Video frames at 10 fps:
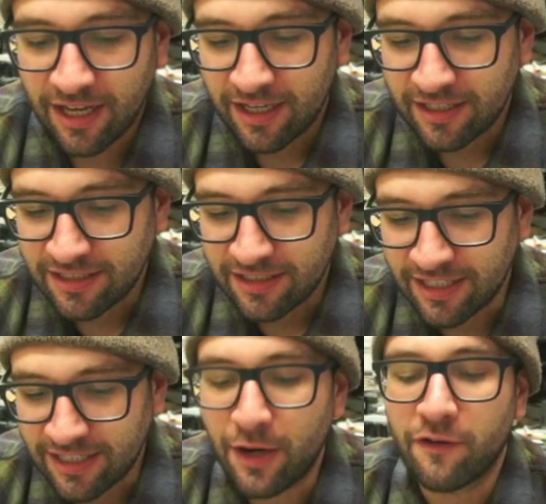
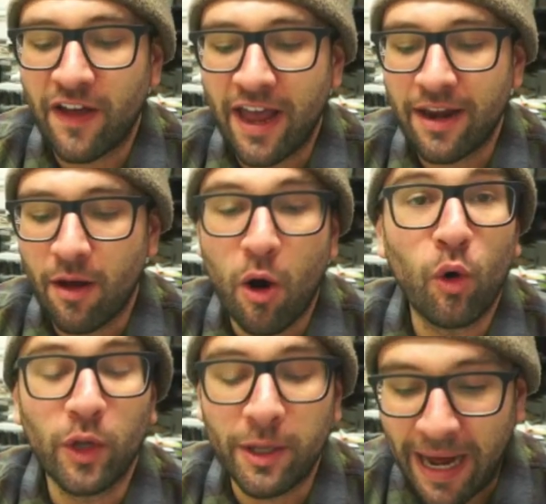Zondervan
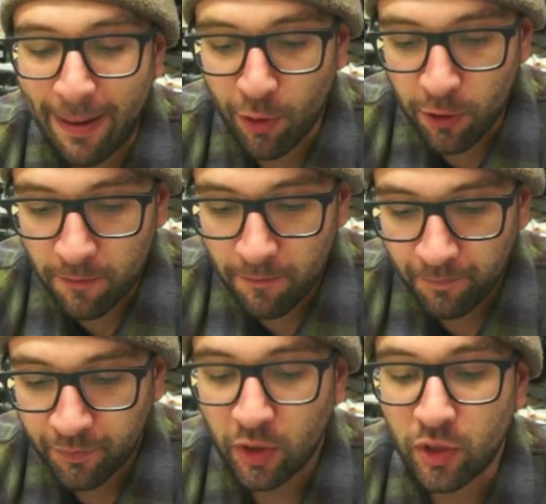Holy Bible,
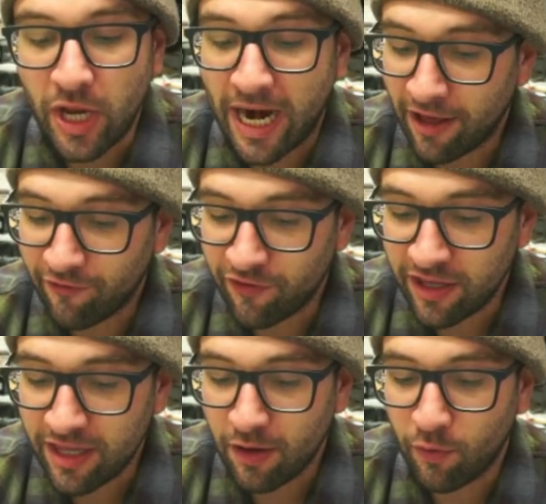
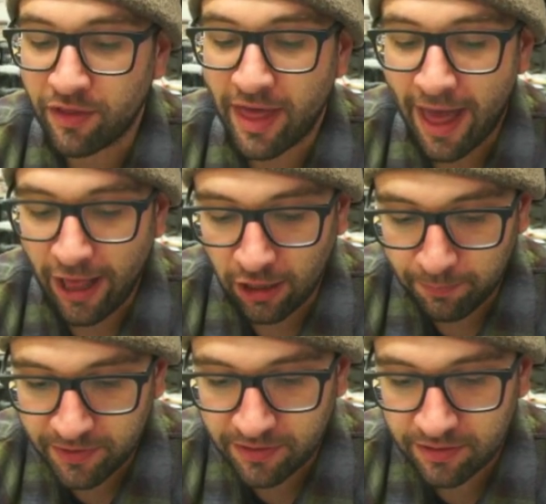NIV with
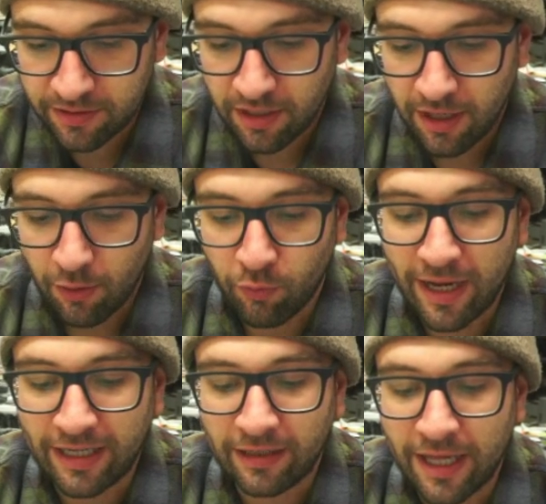helps,
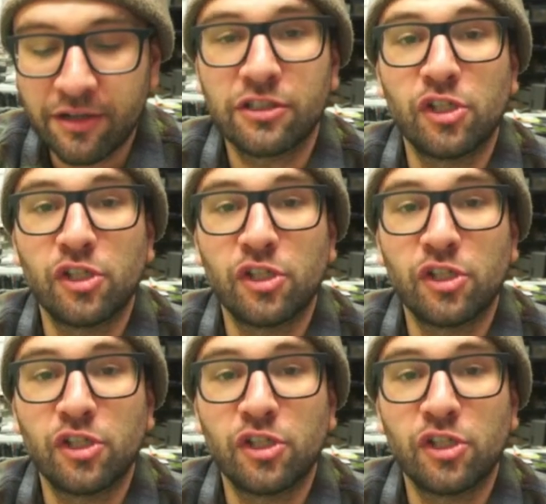red letter, sold for